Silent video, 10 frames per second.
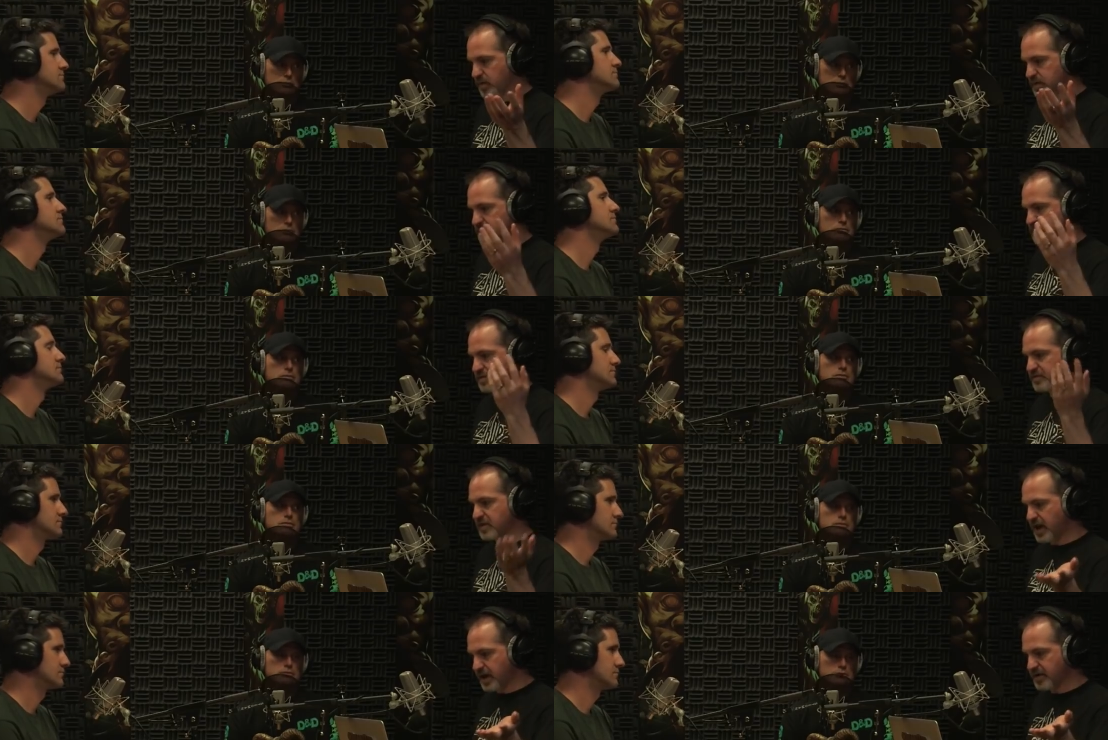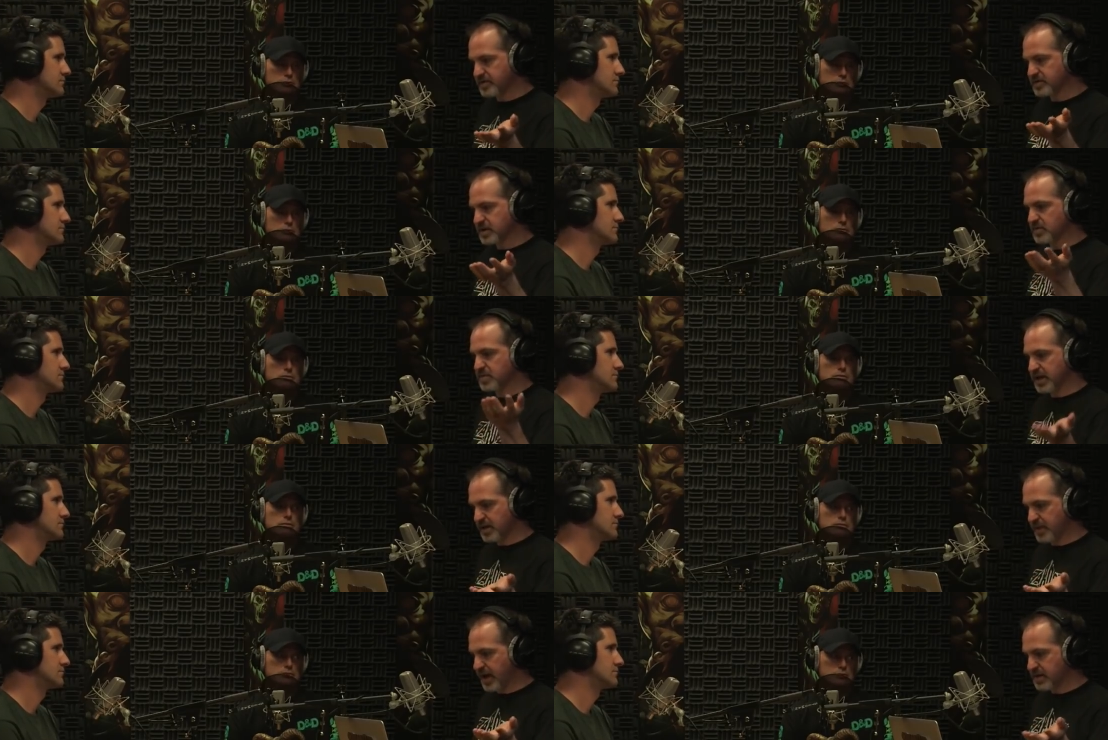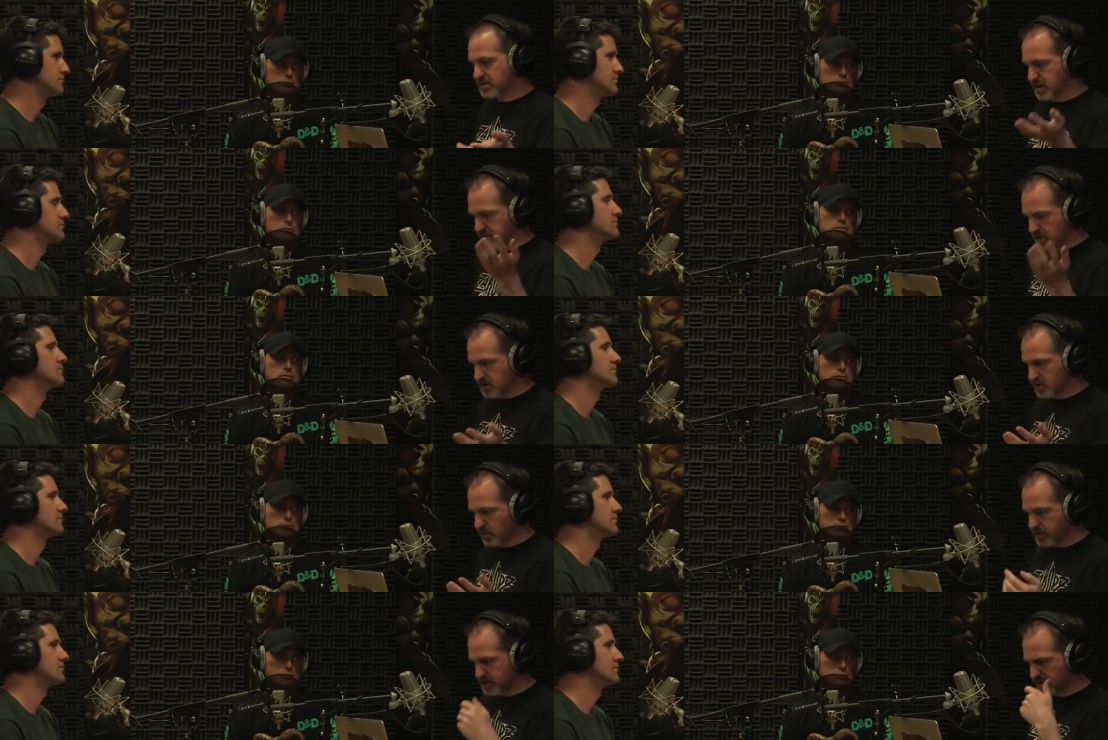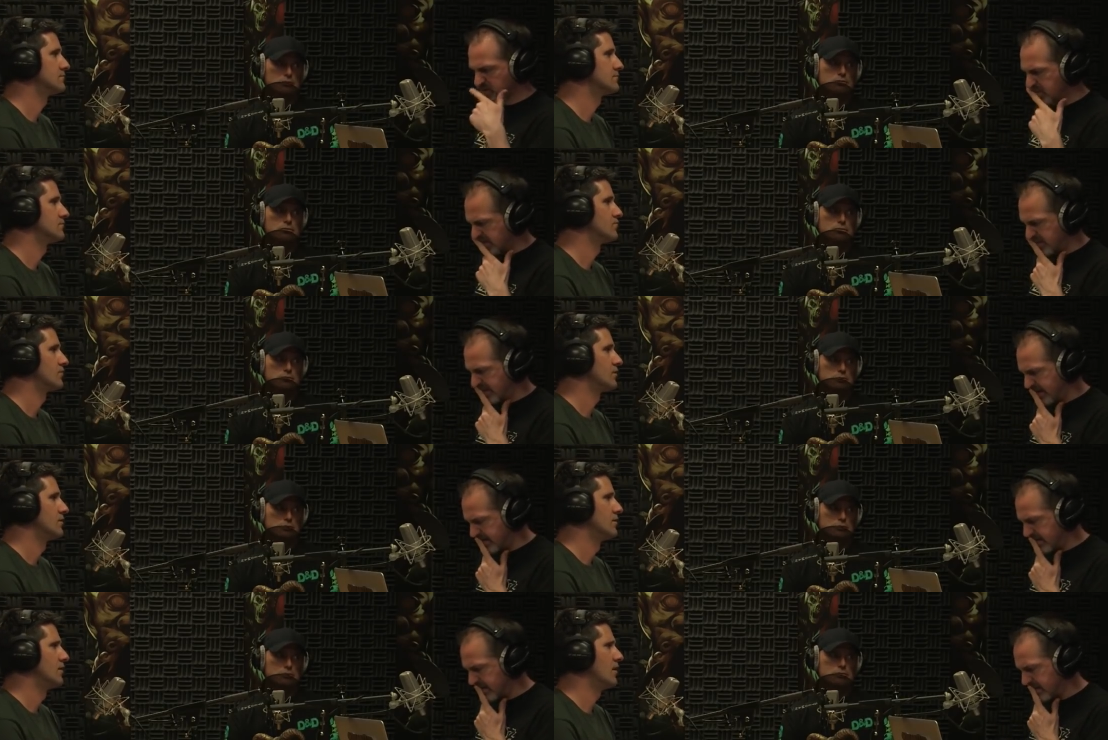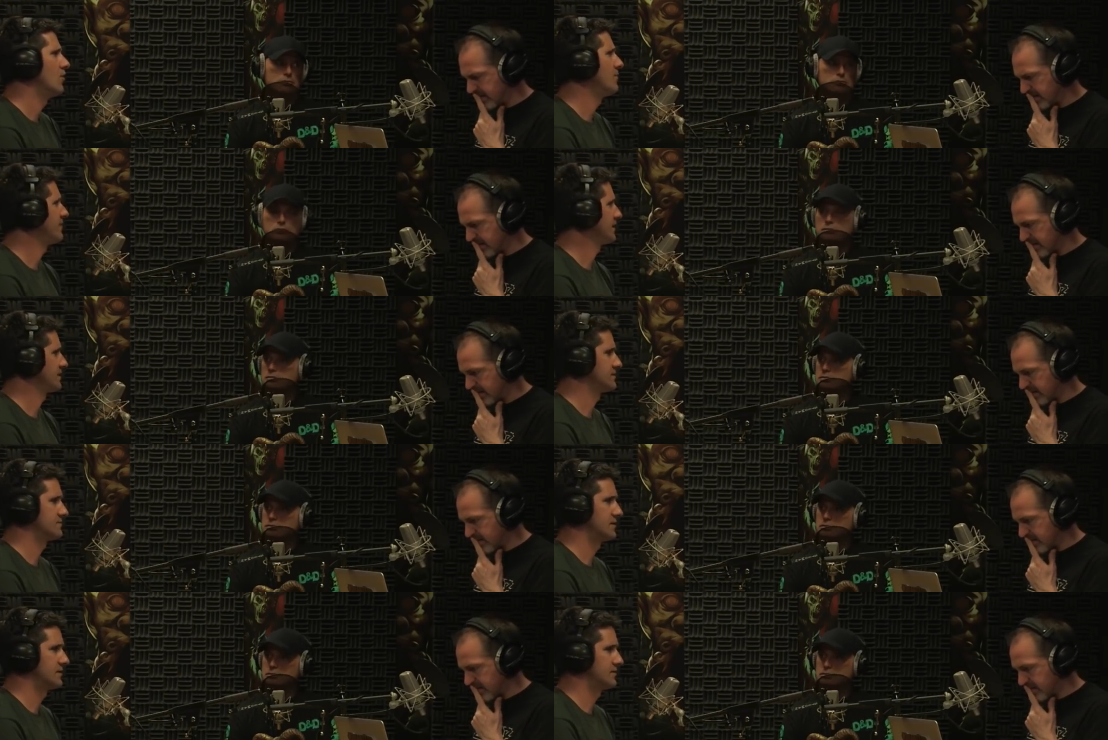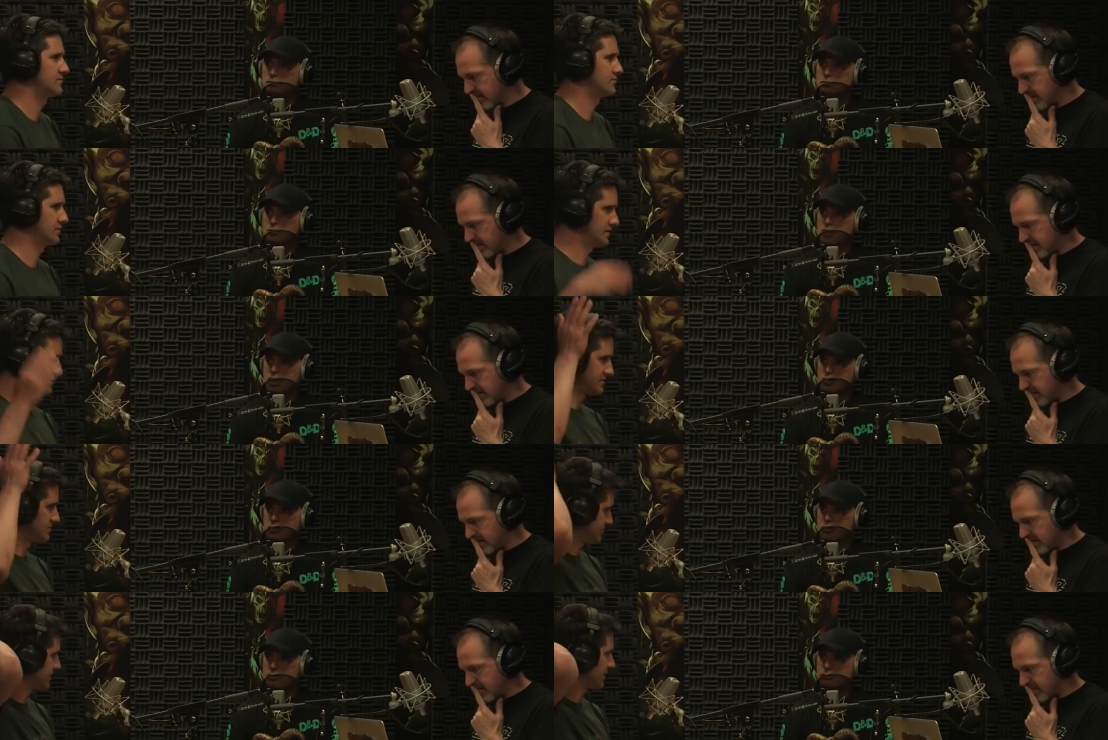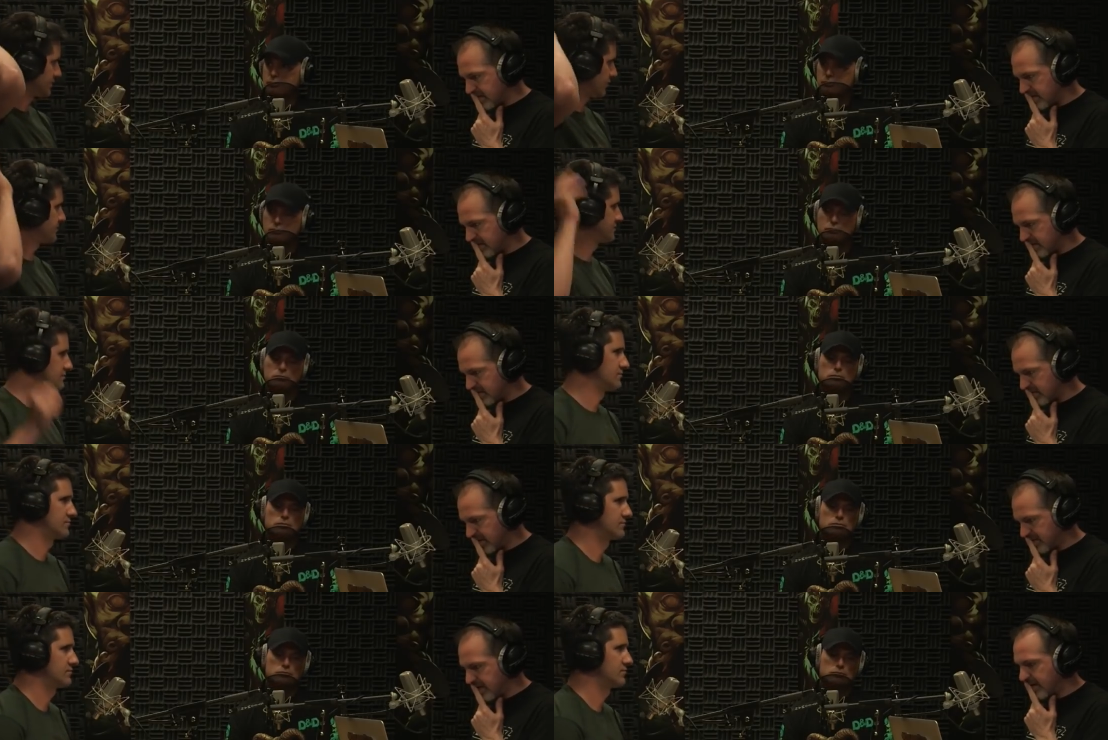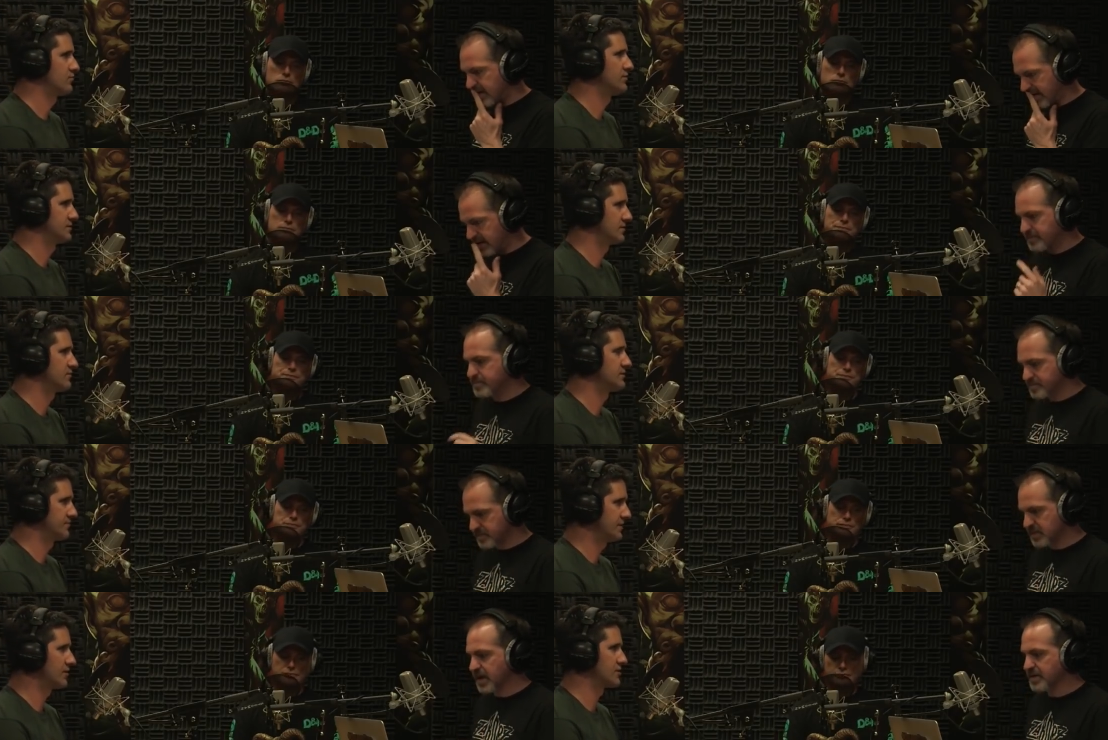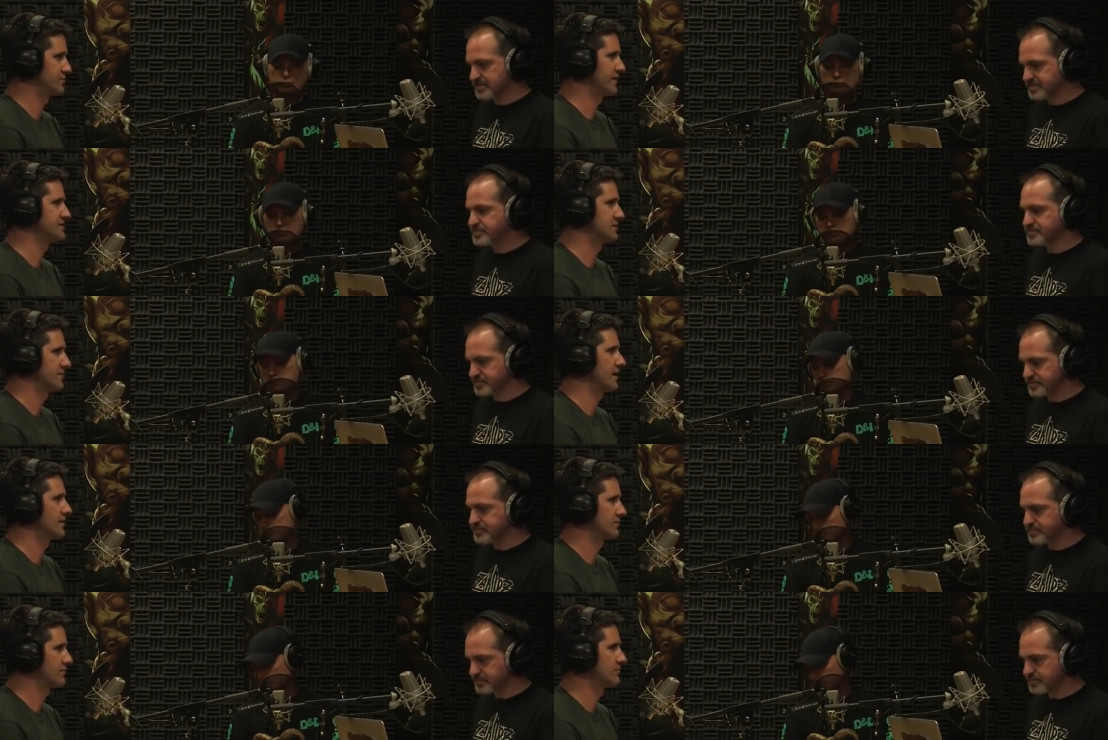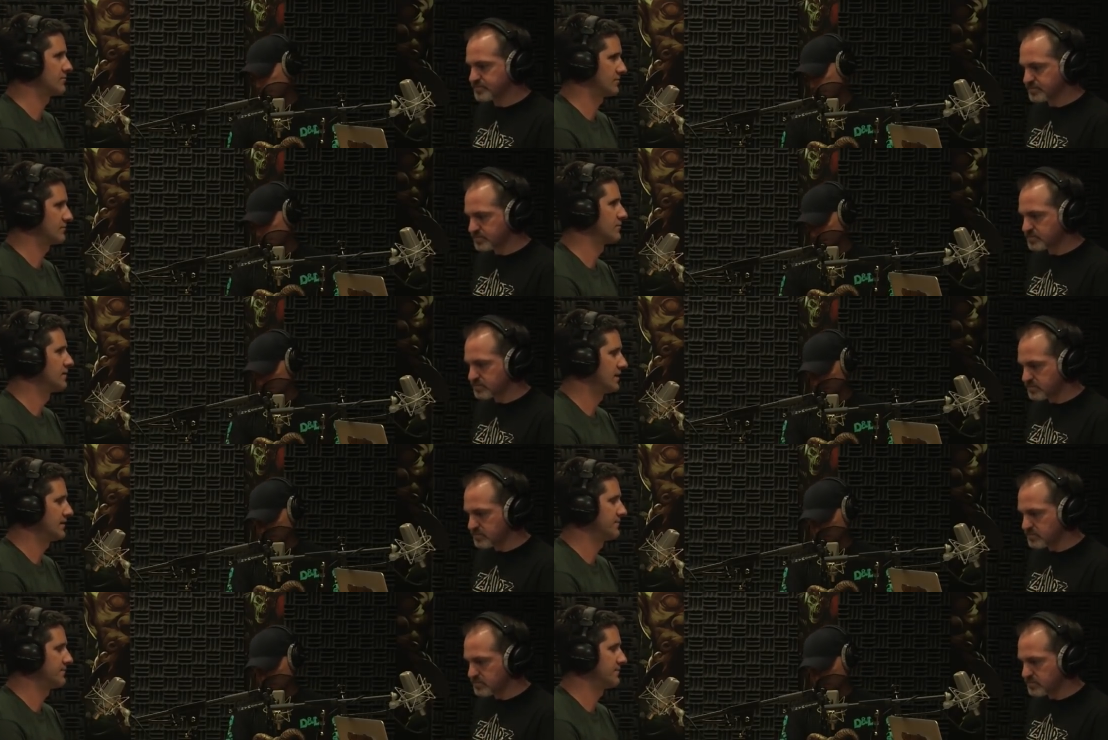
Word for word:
Speaker 1: ones, the flyers, and the bladebacks. I'm not quite sure what the bladebacks are. Oh, maybe like a uh,
Speaker 2: uh, stegosaurus. Stegosaurus might be with yeah. the with the big yeah. large plates in the back,
Speaker 1: and a